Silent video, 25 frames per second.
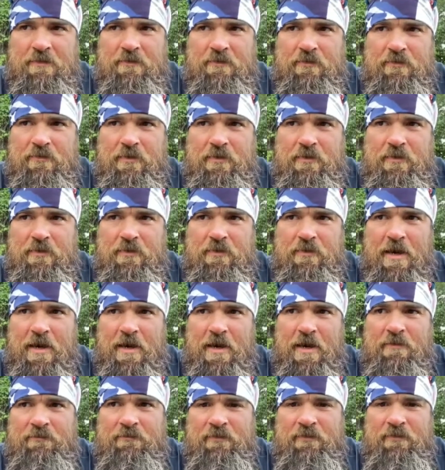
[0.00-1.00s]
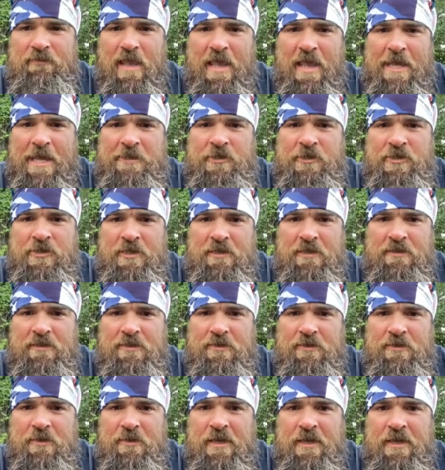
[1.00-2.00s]
right arm etched
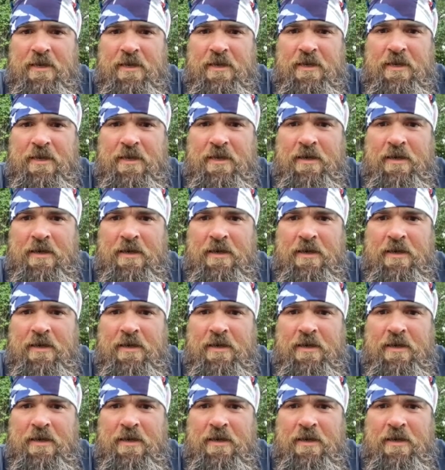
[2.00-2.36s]
into it,